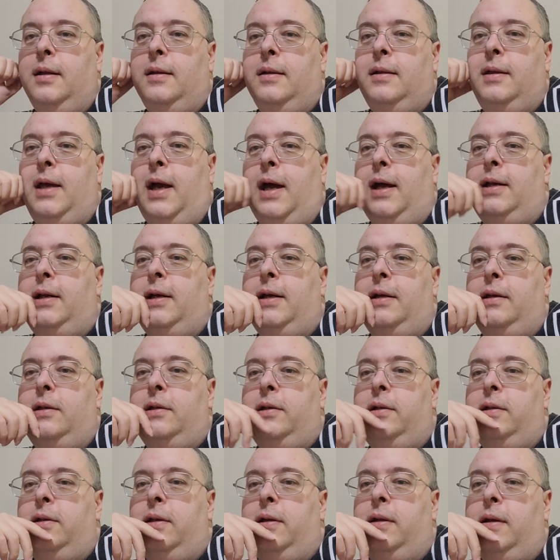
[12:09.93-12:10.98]
That is
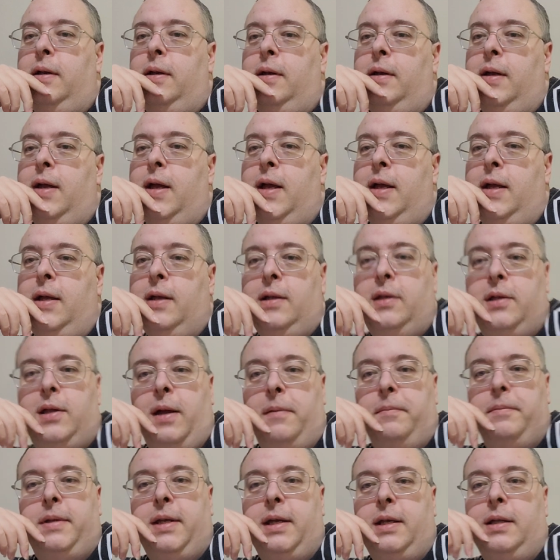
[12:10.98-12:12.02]

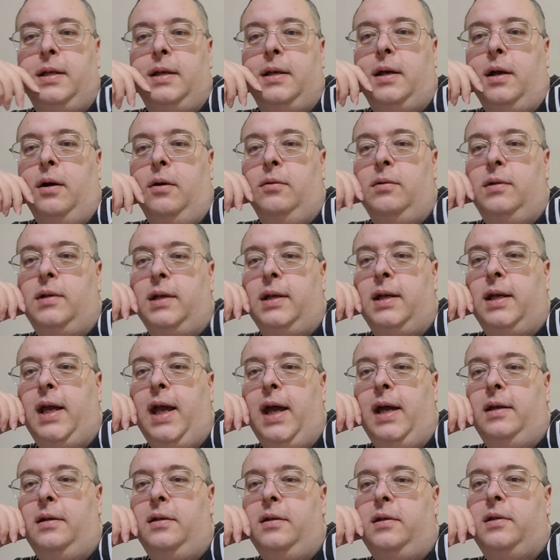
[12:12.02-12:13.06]
something that goes
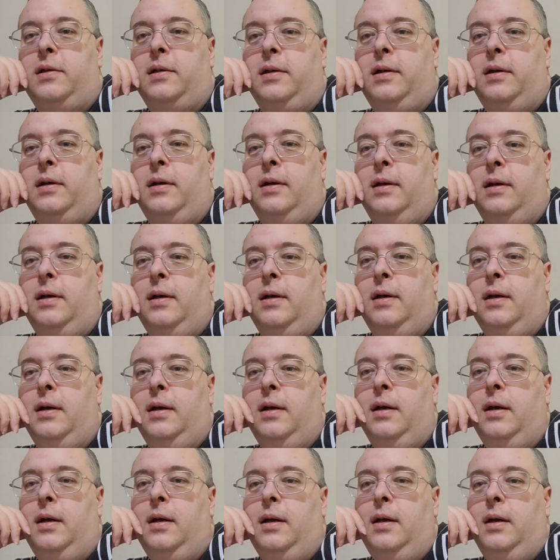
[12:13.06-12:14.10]
against
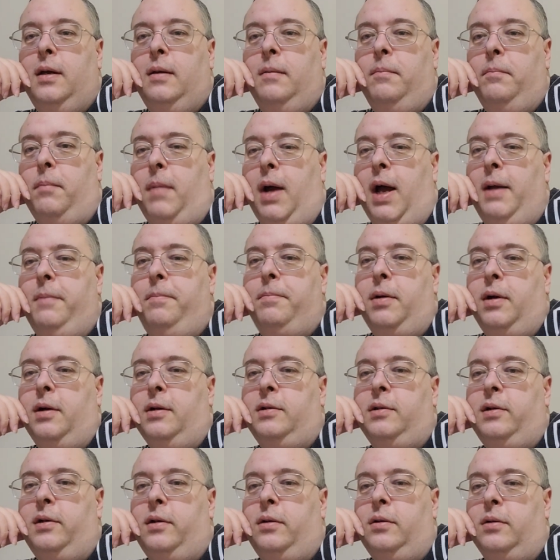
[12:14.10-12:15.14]
my
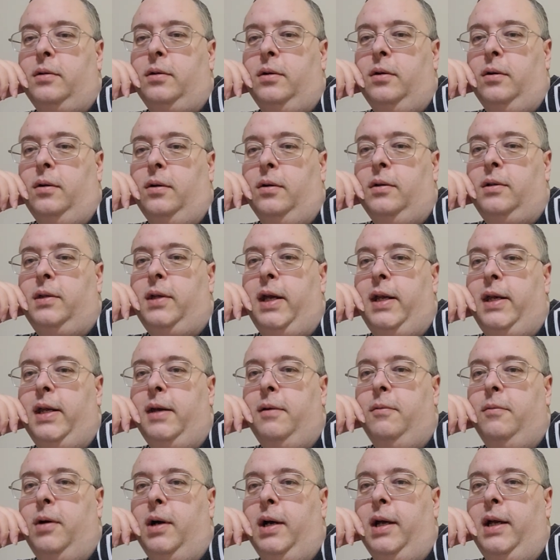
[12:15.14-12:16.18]
personal goals
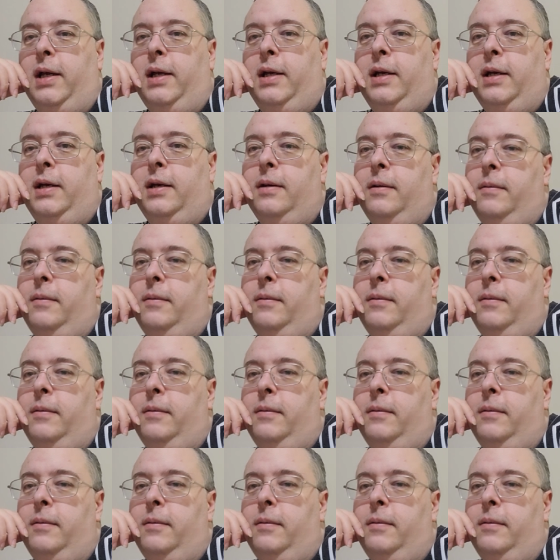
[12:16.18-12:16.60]
anyway.